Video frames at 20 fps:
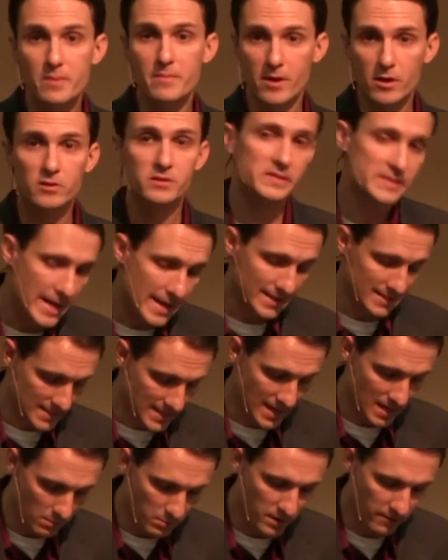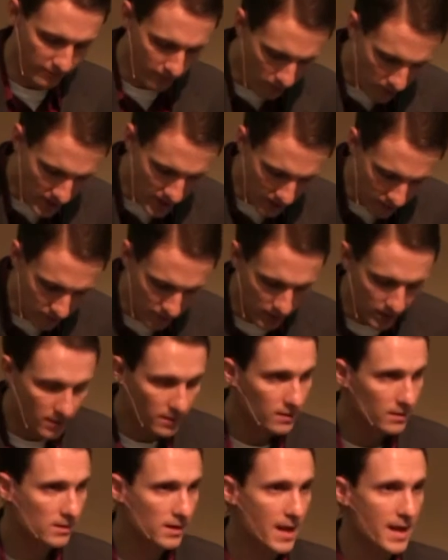premarital sex can be
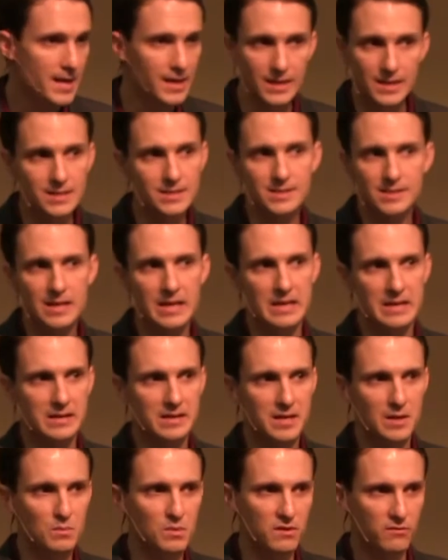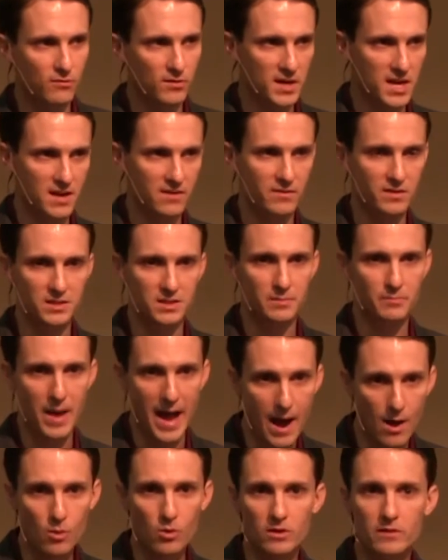forgiven. Okay, any sin can be forgiven. The
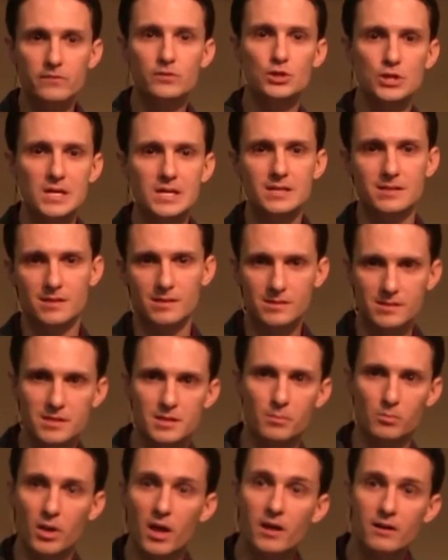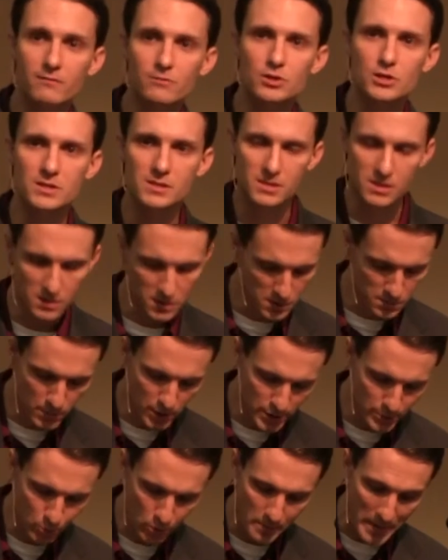power of Jesus and the blood of Jesus
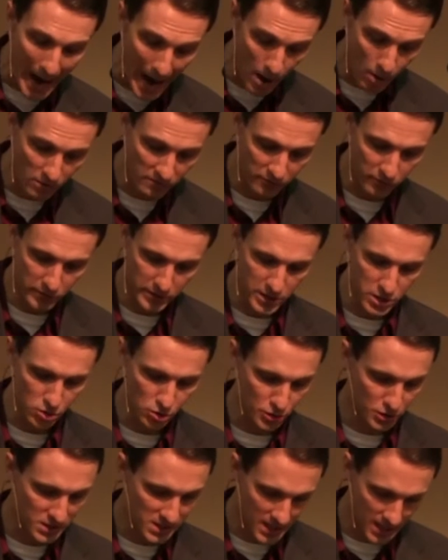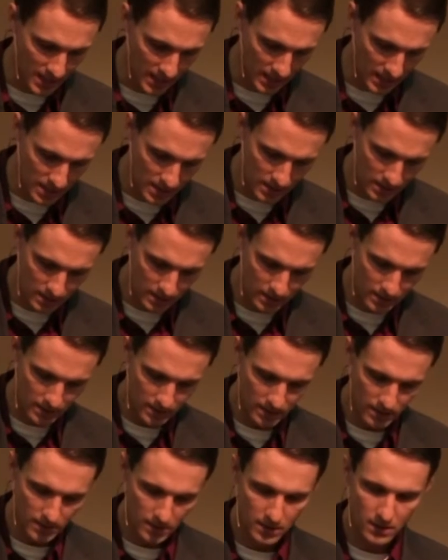is much more powerful than your sin,
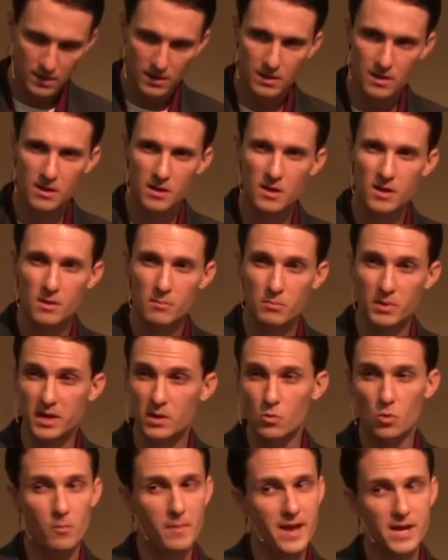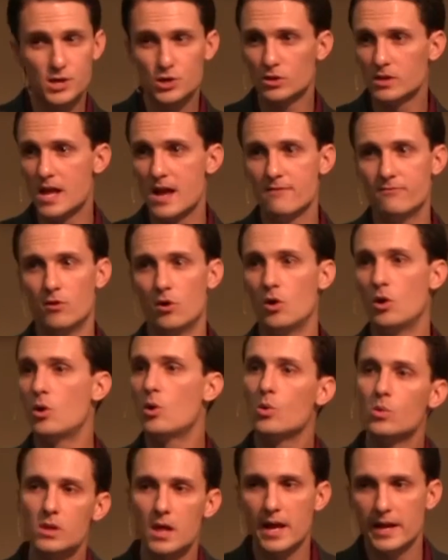but it will make your life a
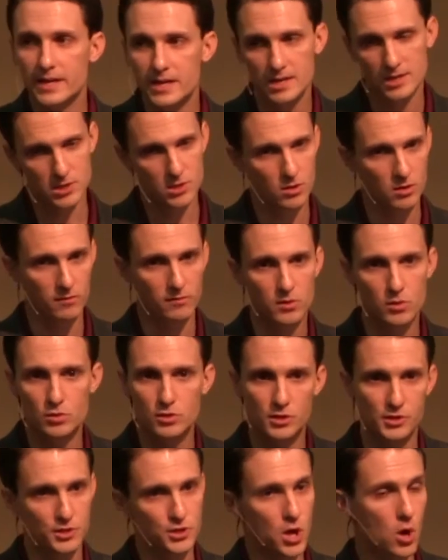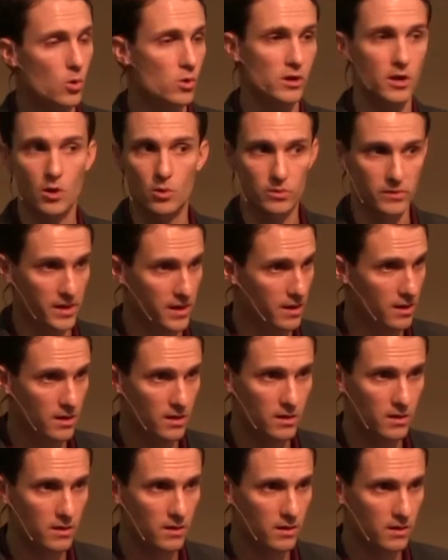whole lot easier if you just don't go
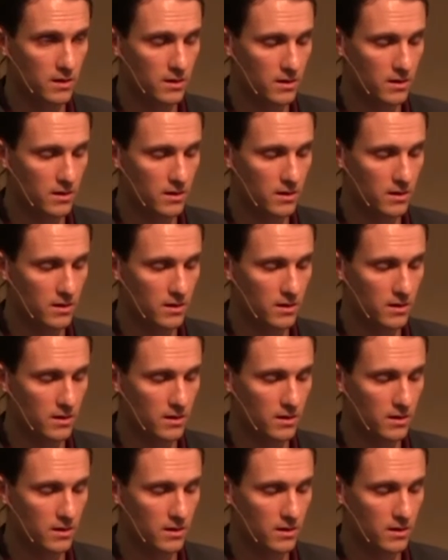there.